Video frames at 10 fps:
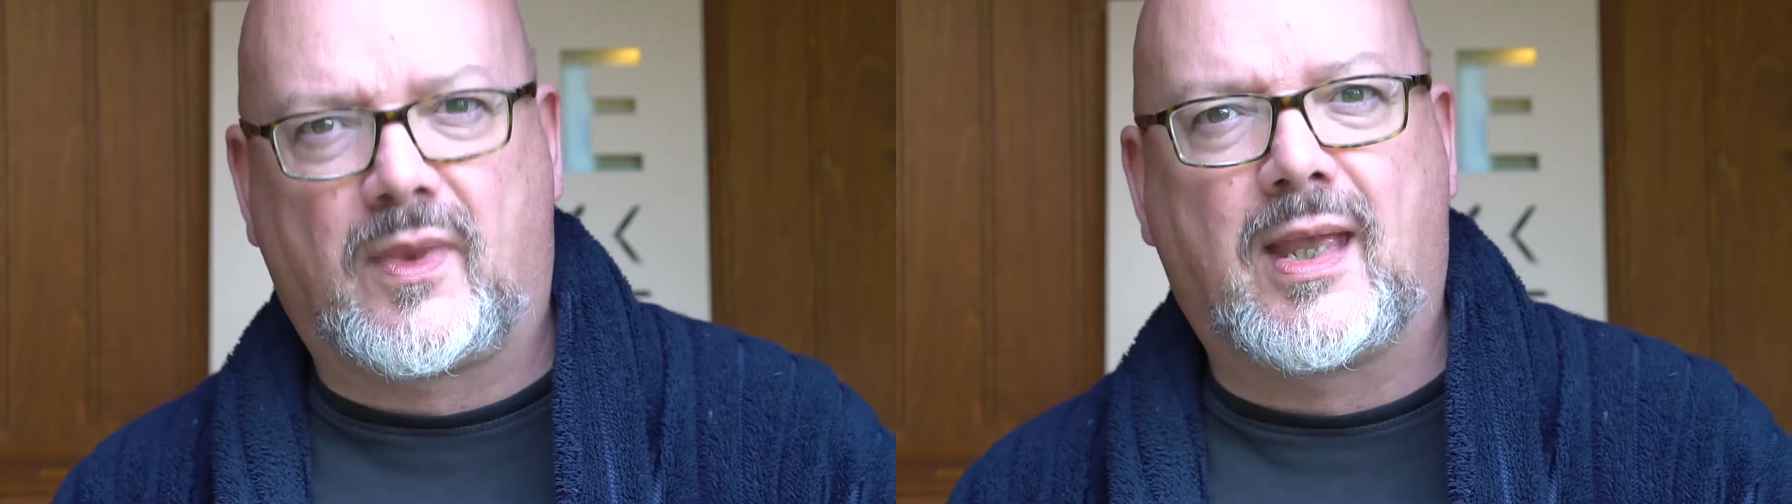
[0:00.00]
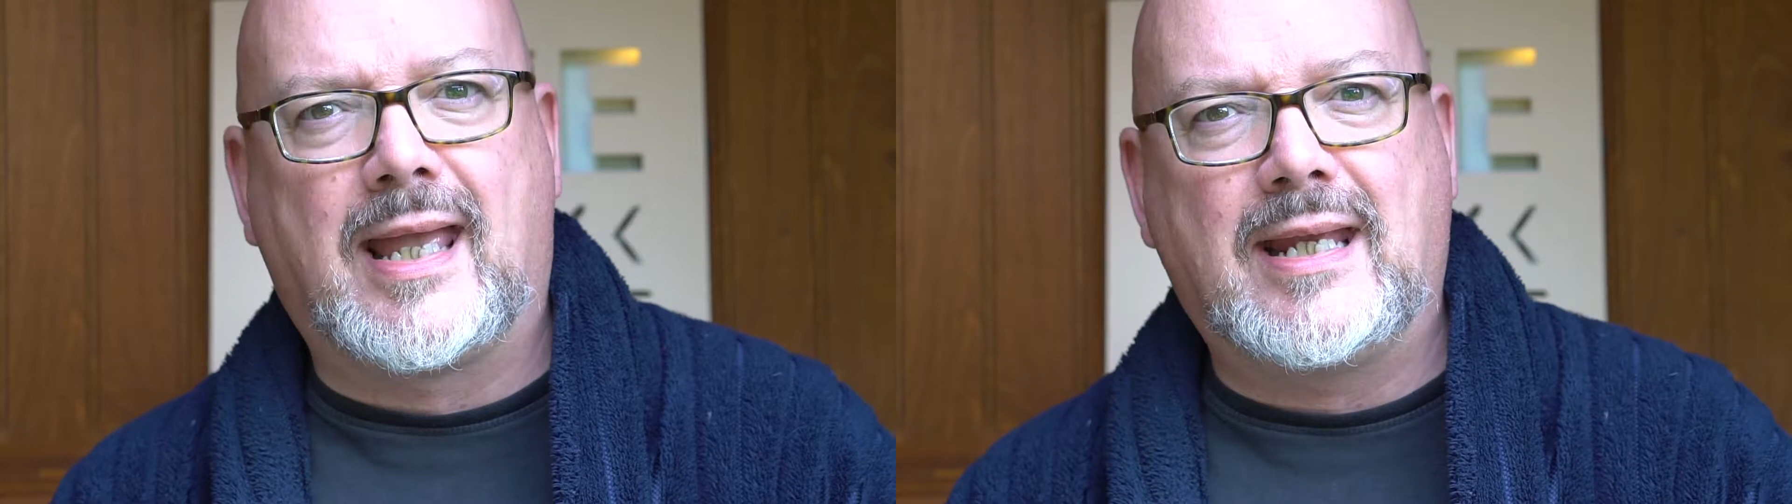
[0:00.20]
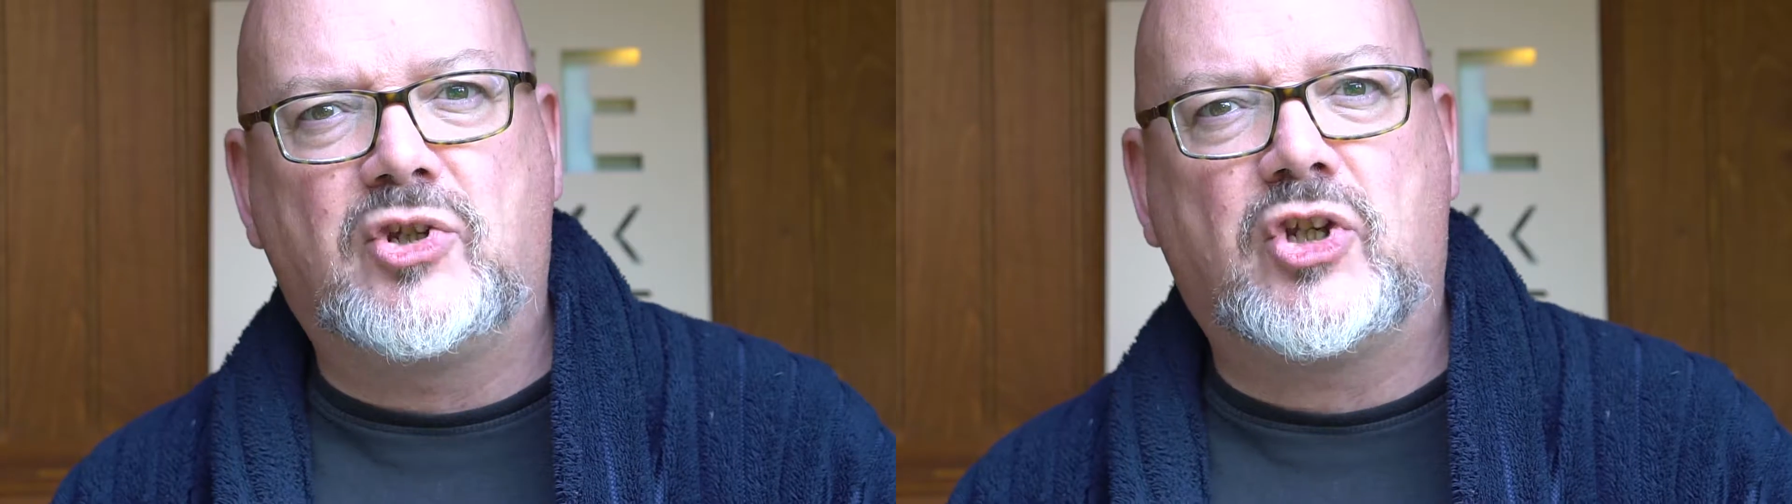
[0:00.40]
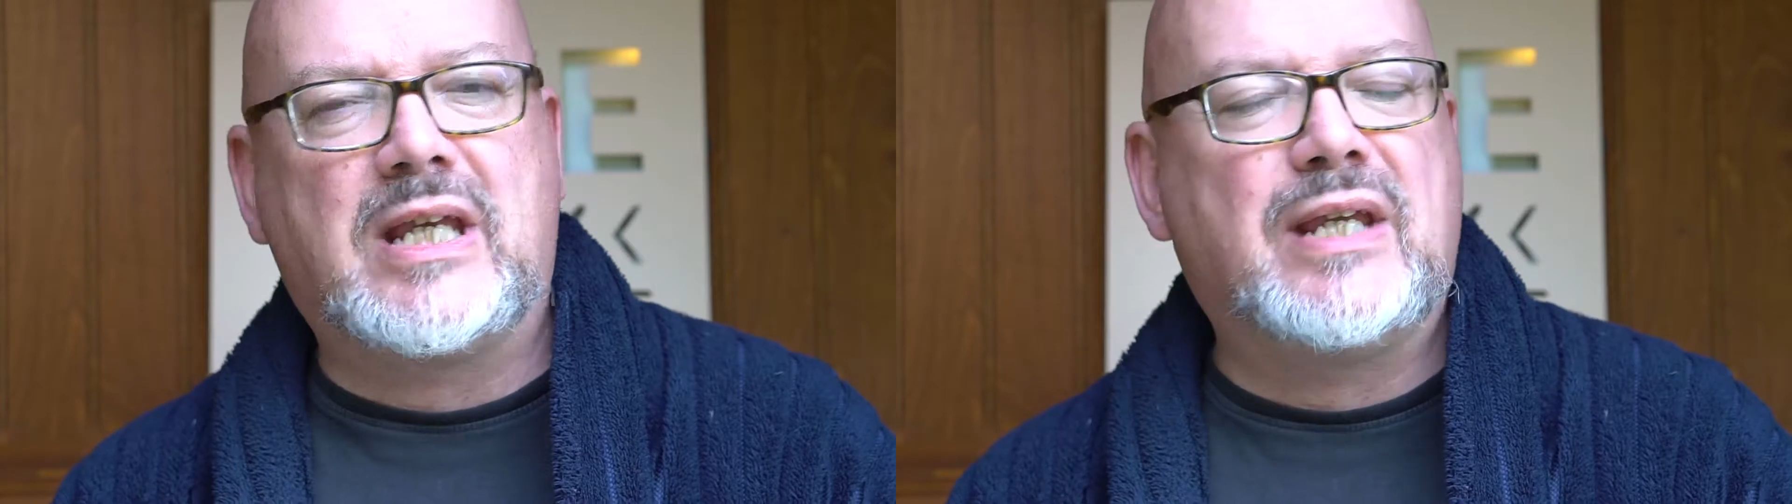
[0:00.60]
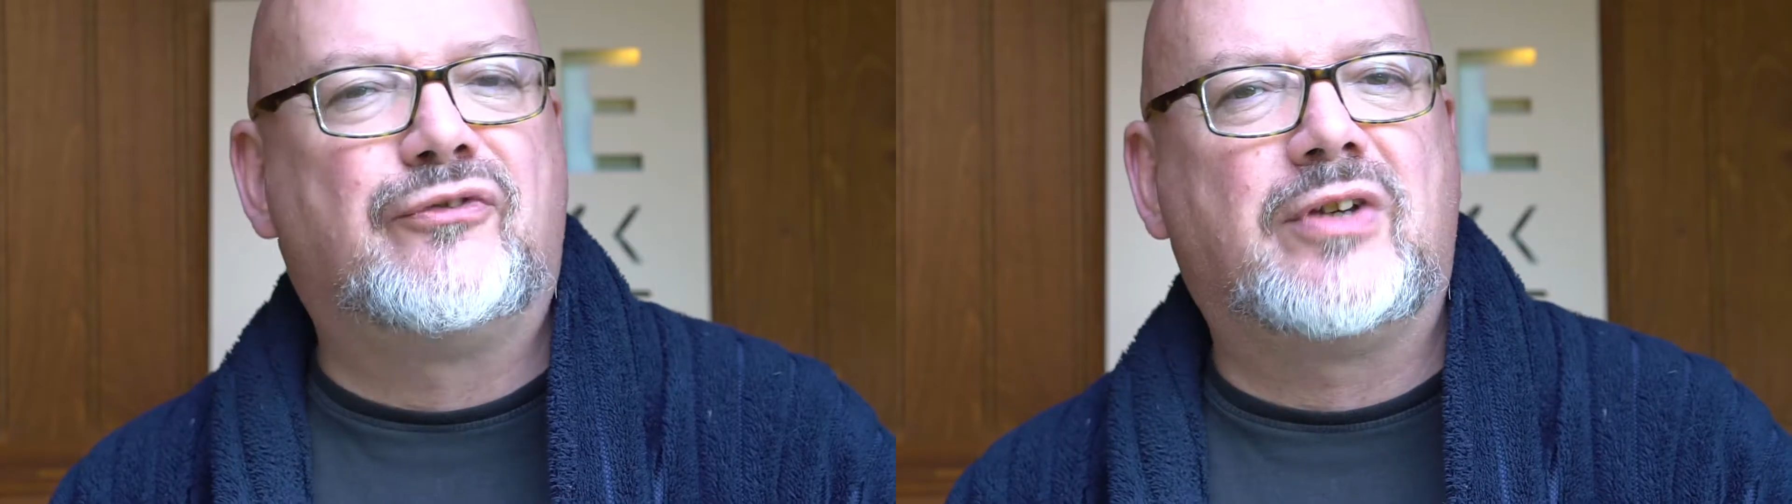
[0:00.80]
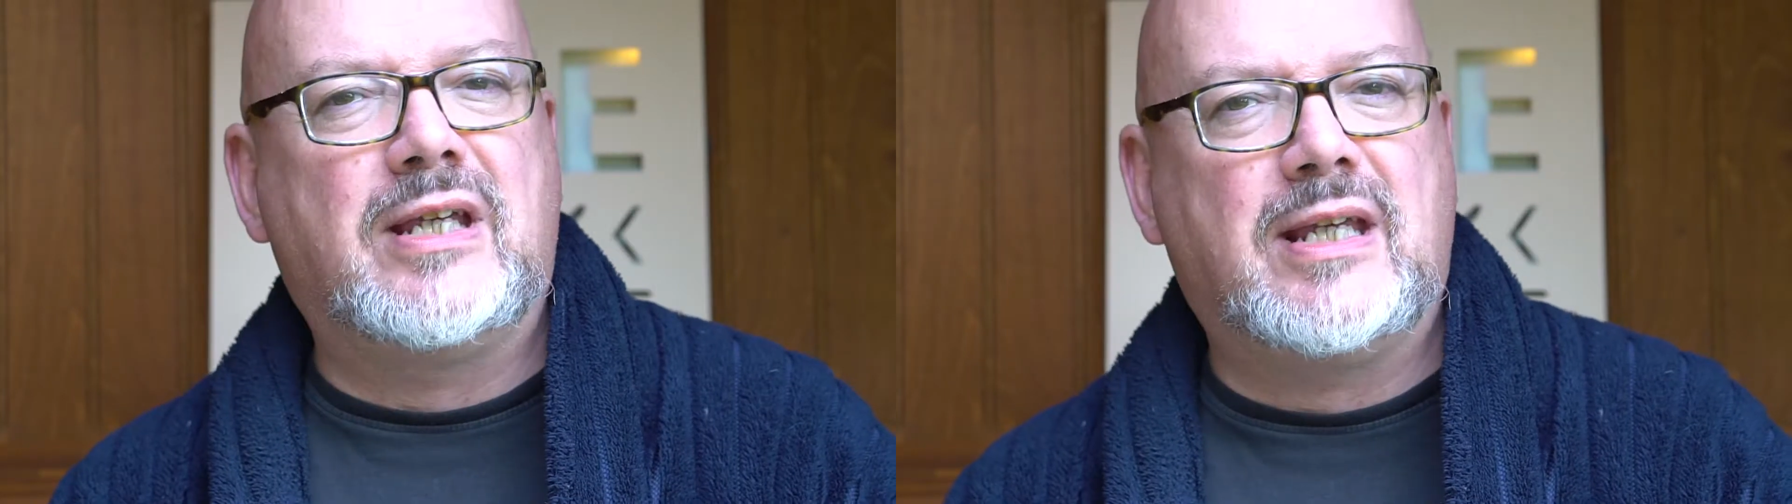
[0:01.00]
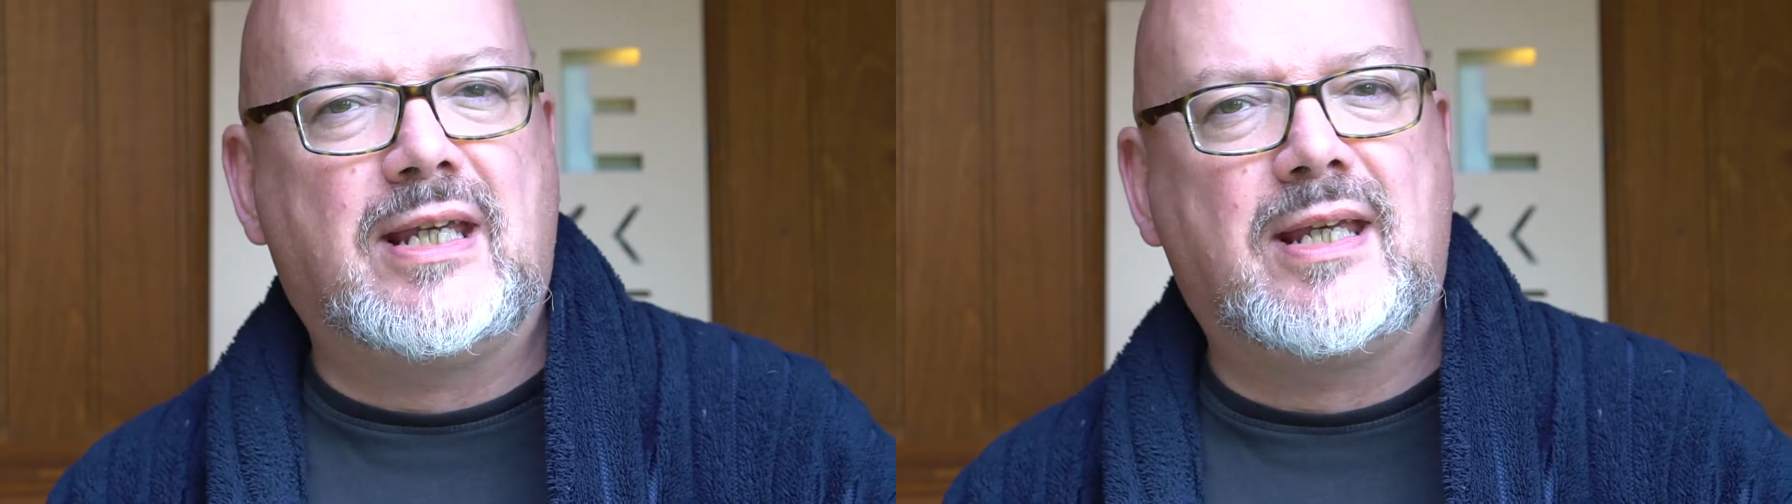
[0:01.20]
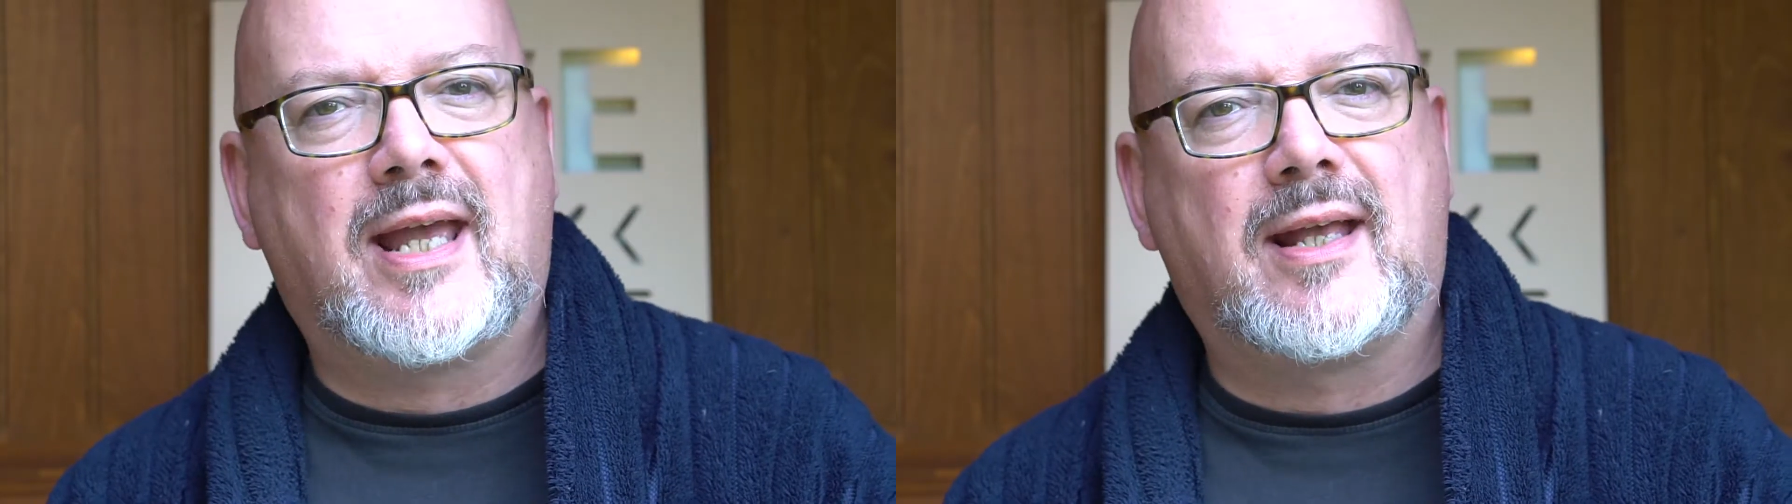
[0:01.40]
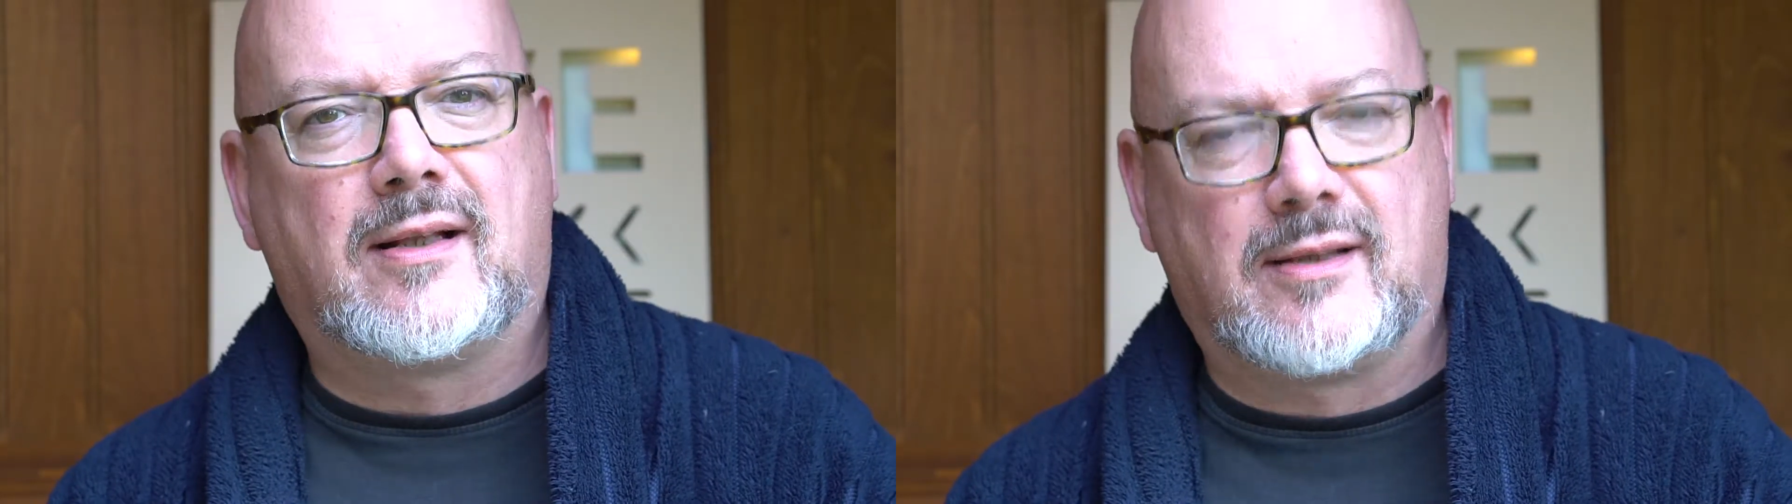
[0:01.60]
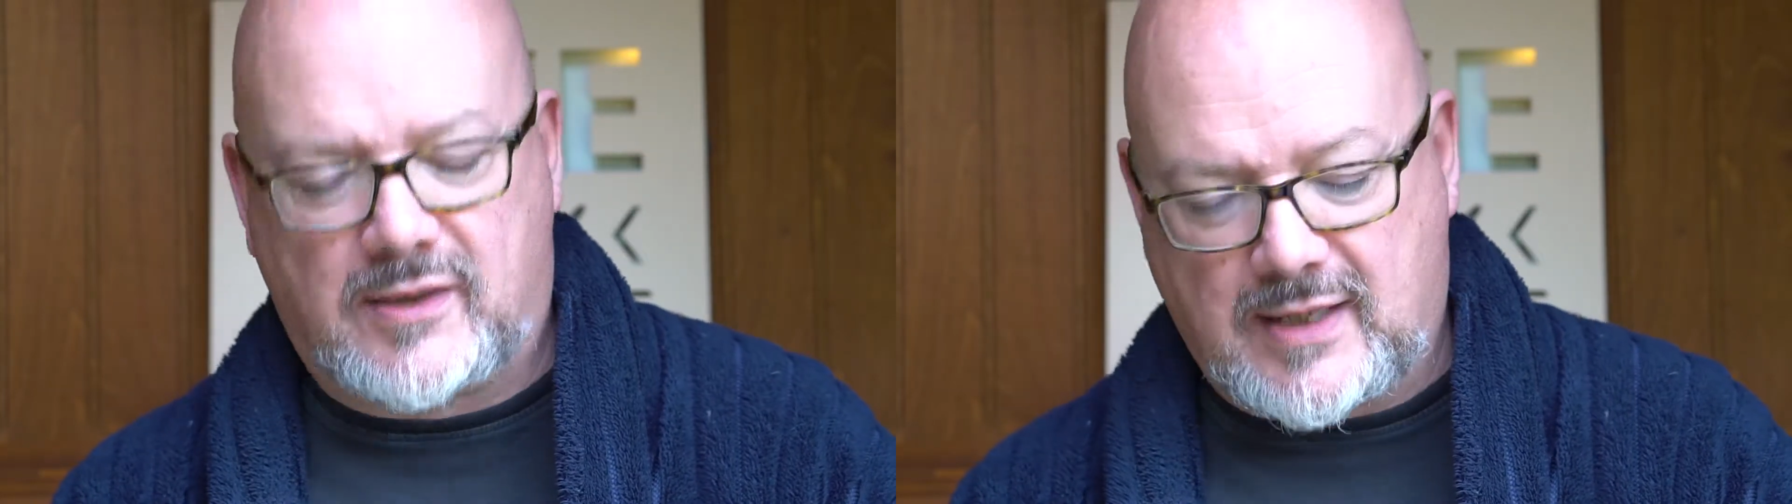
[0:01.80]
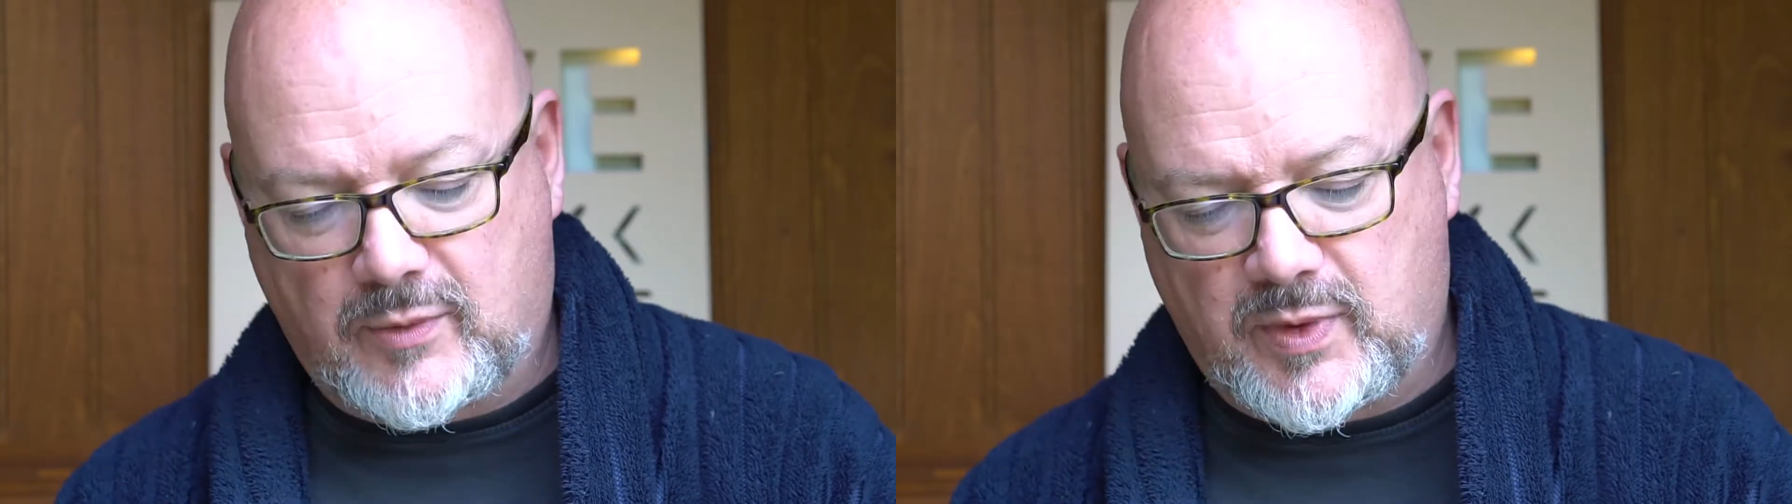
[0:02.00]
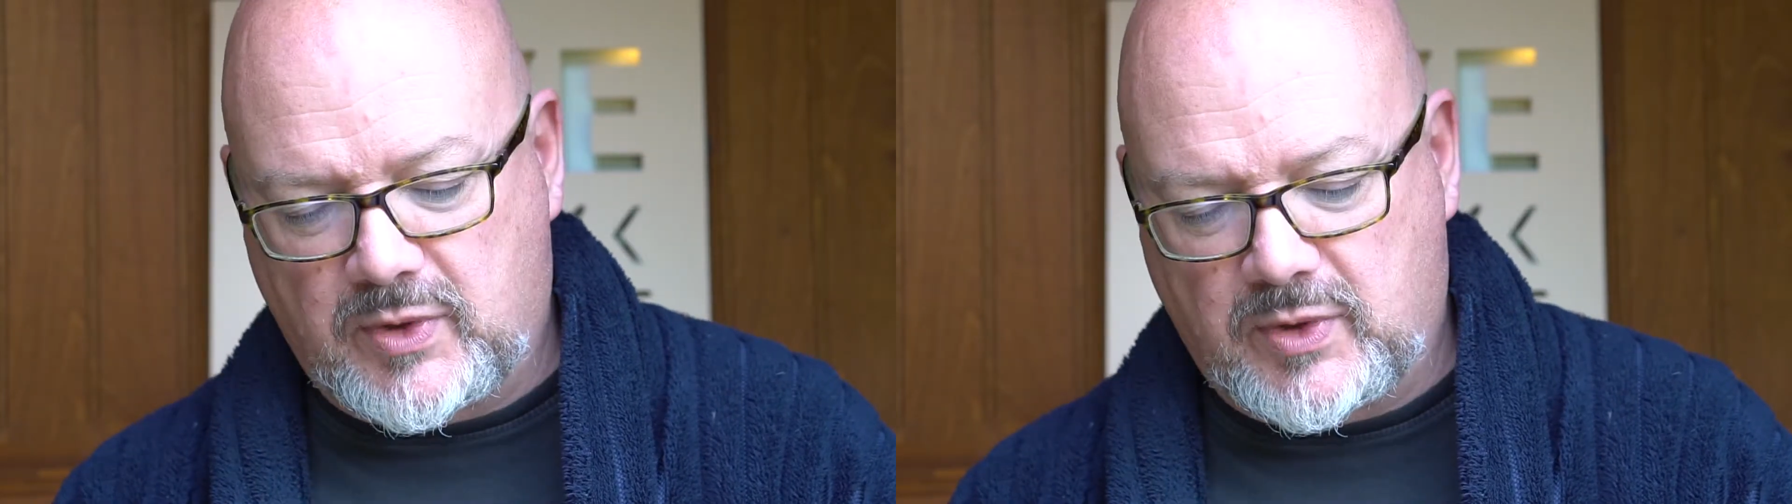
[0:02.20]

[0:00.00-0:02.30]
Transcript: Hevel is how we